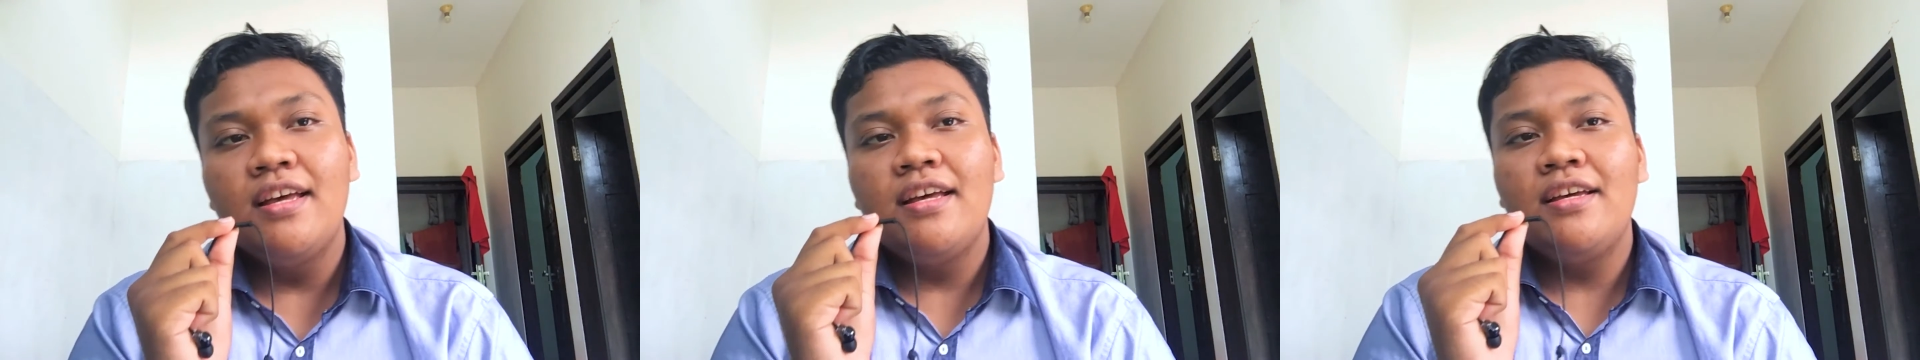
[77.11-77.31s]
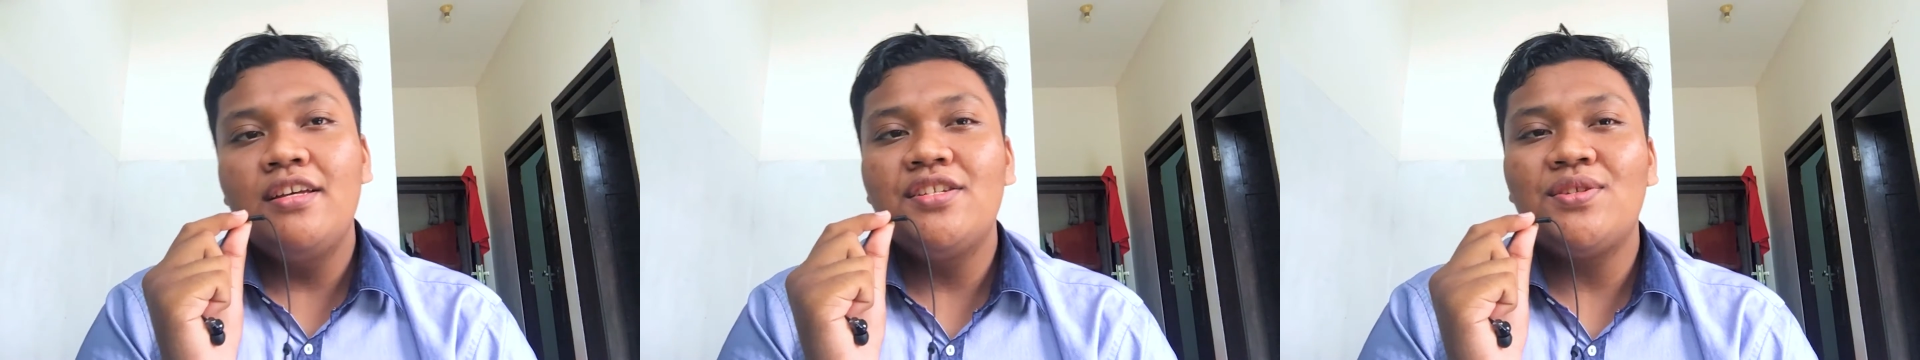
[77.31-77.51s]

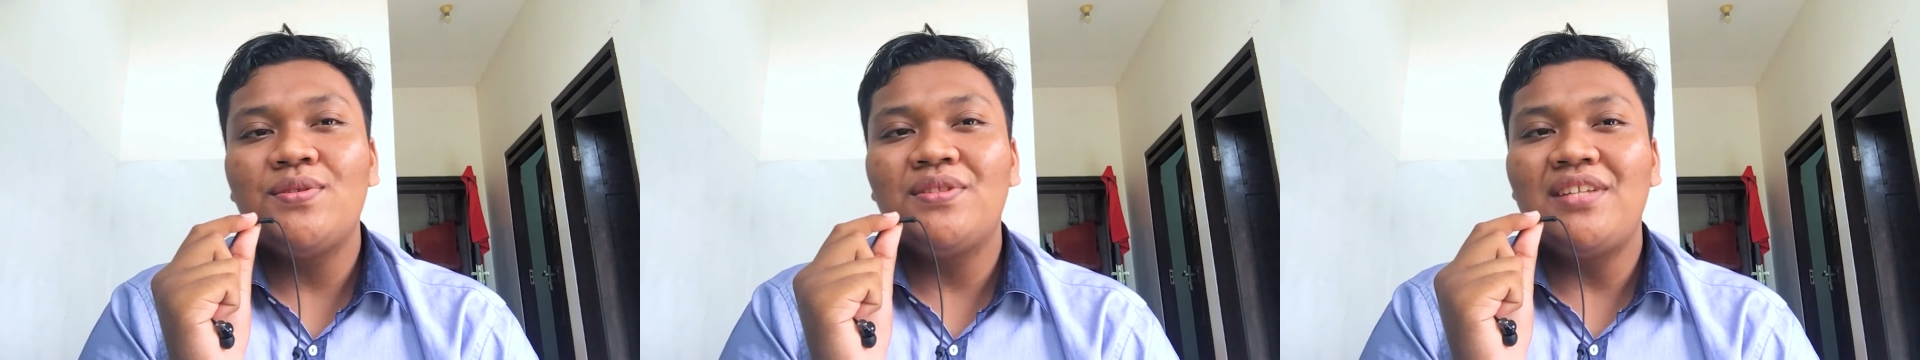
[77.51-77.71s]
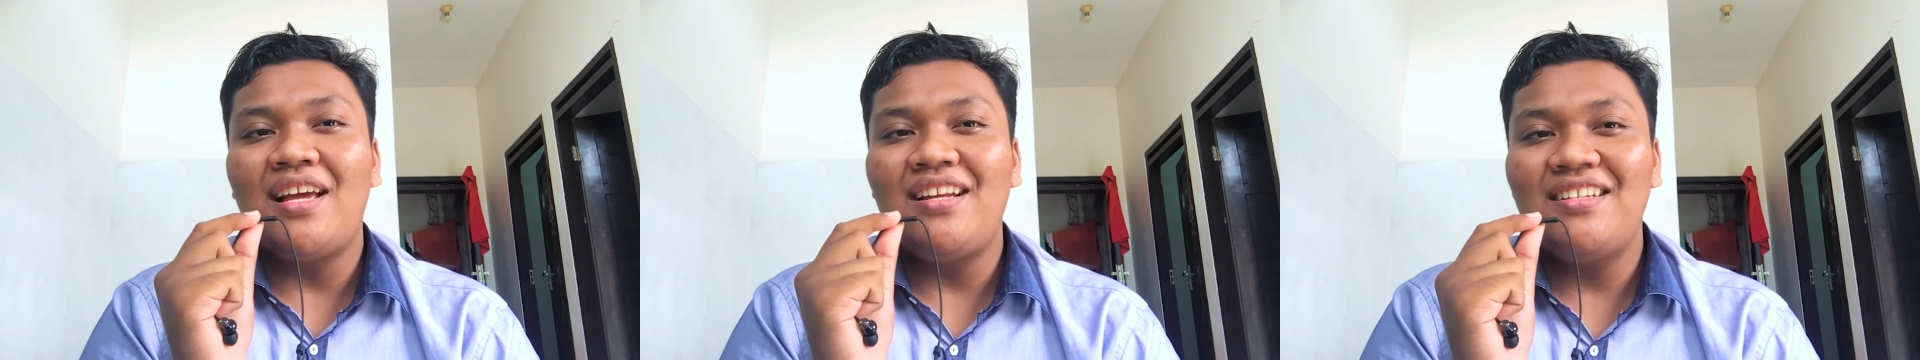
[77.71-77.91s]
He is so
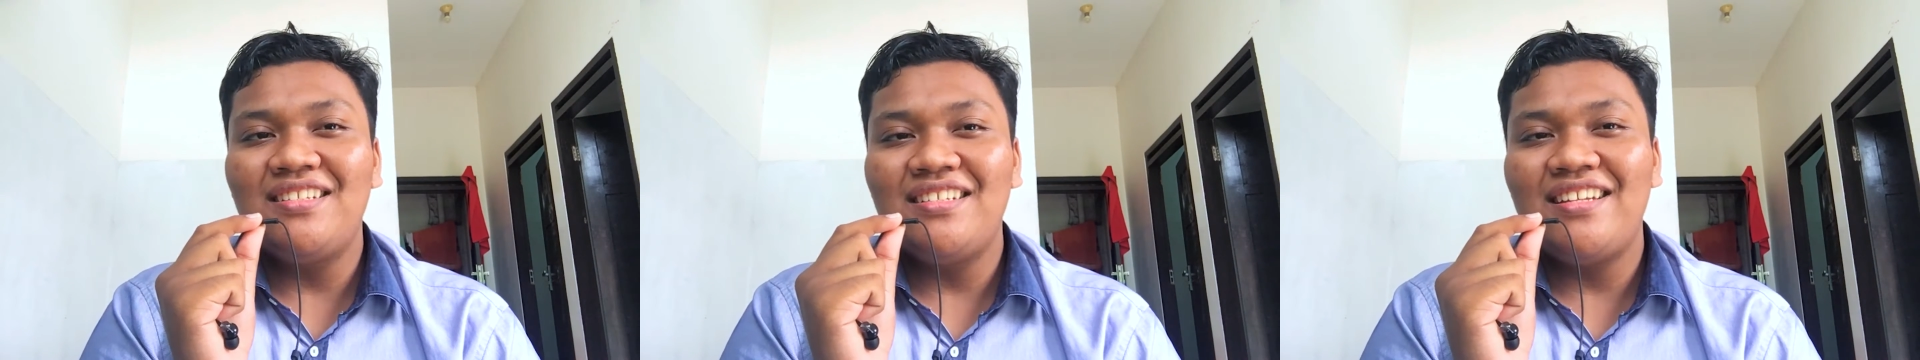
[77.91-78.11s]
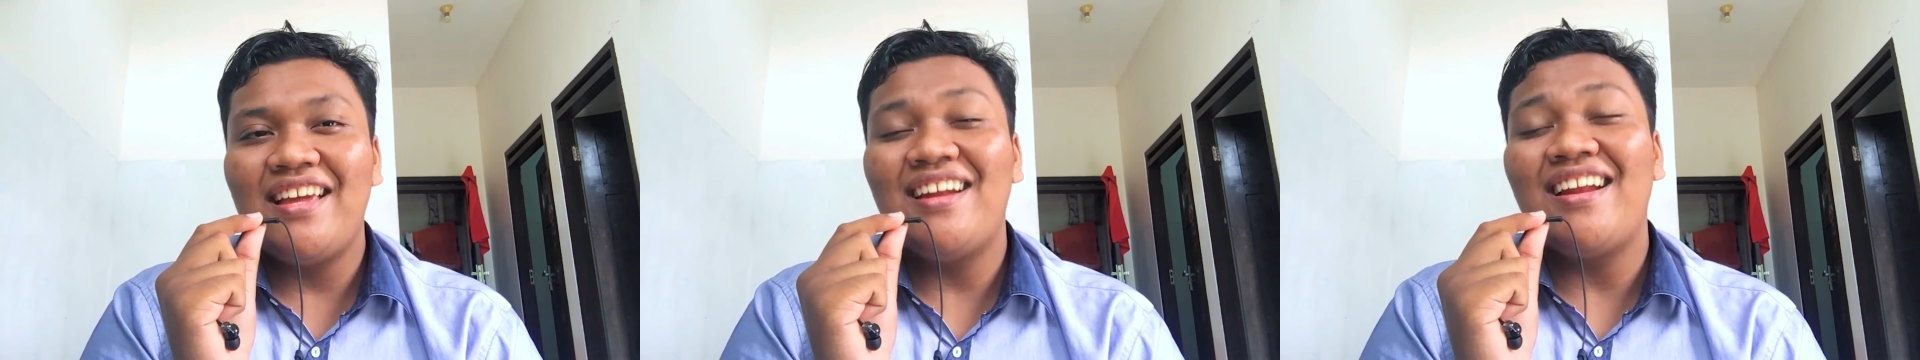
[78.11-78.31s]

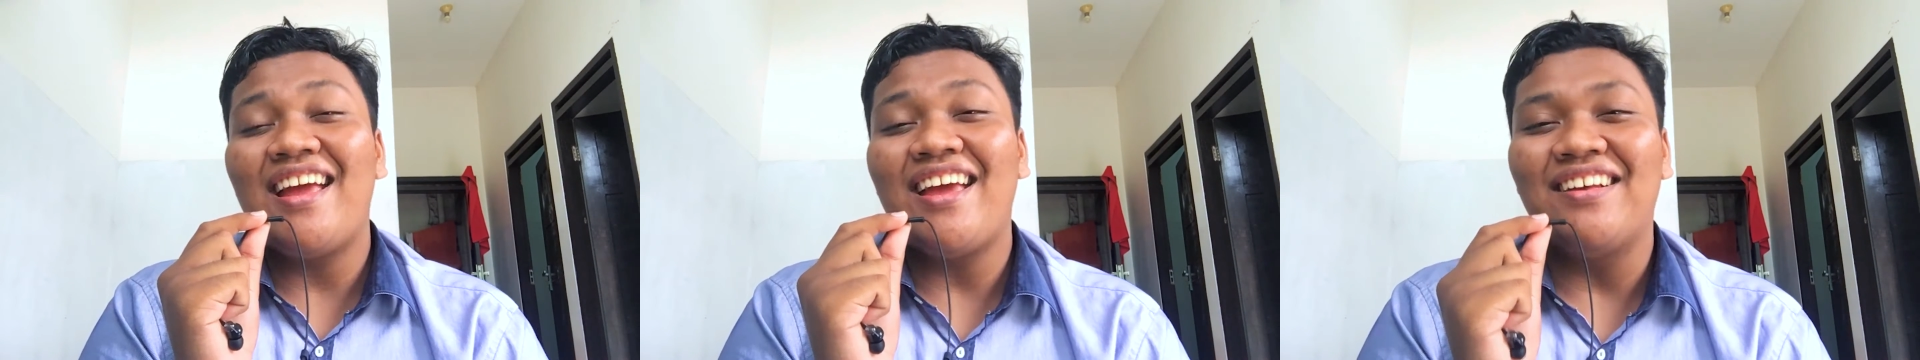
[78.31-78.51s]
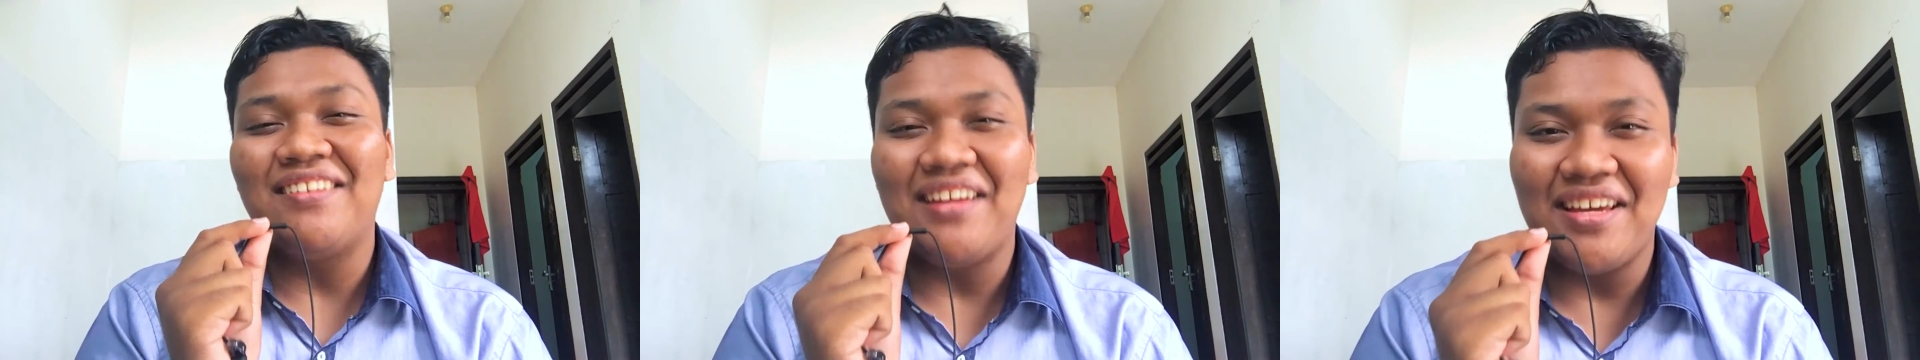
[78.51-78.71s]
talented in
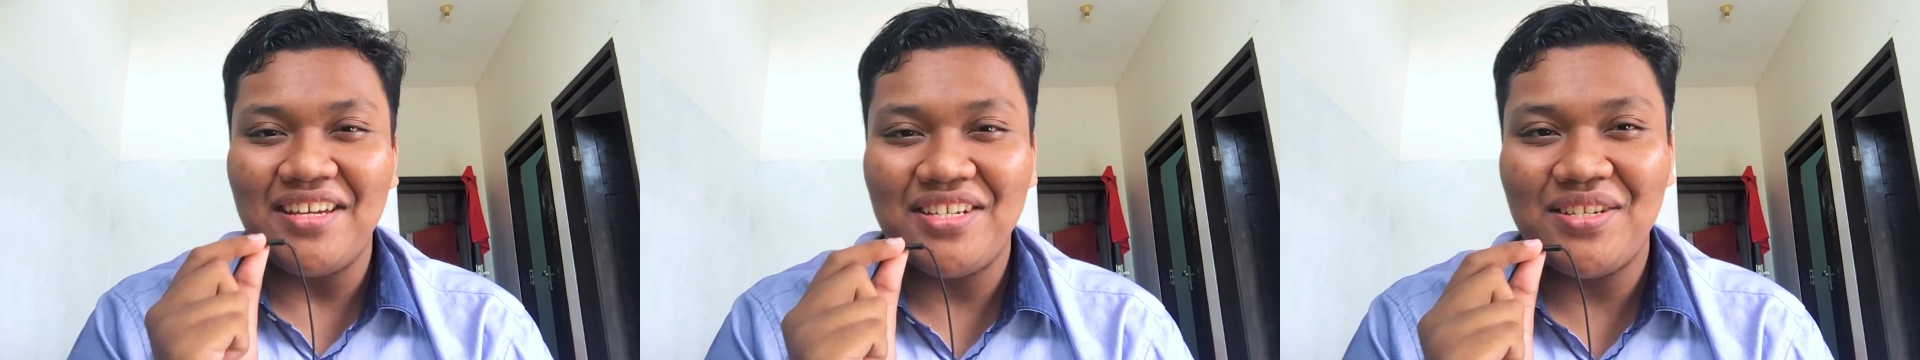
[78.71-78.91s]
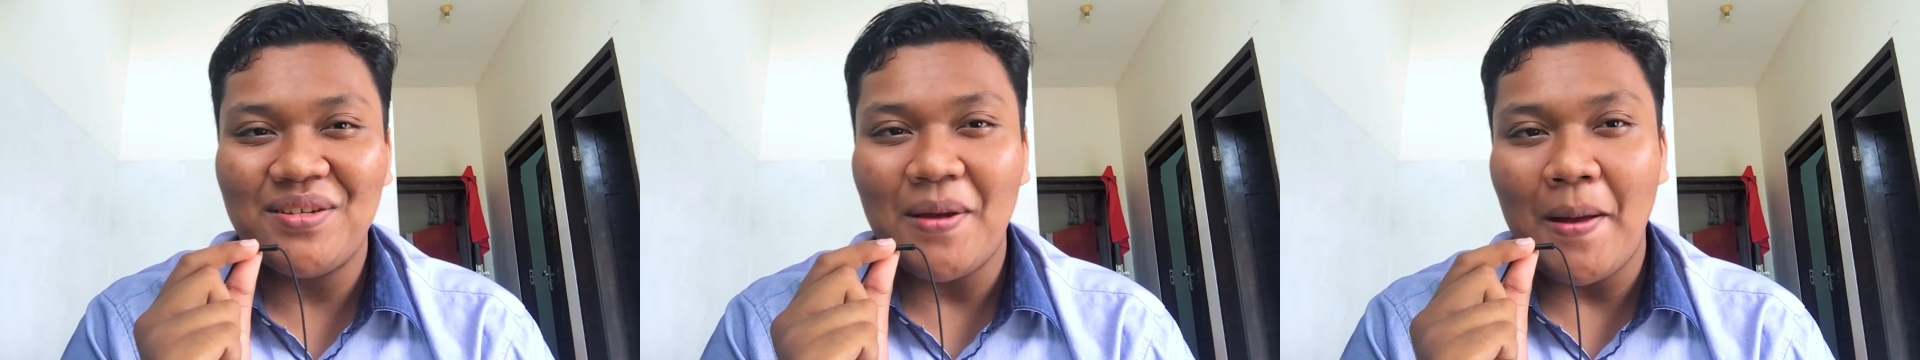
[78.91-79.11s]

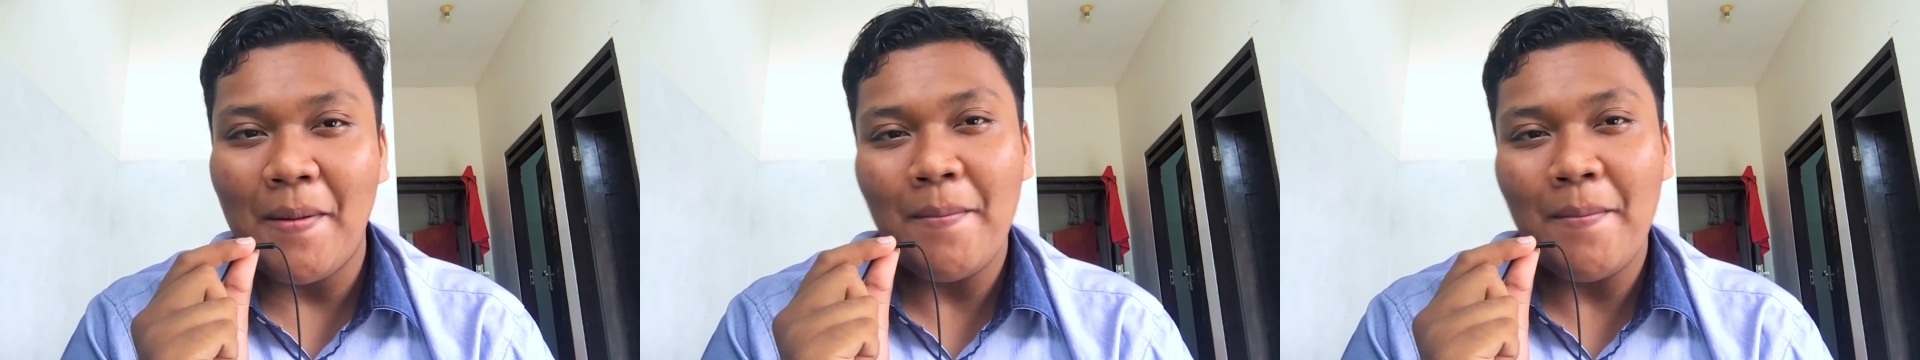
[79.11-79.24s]
English,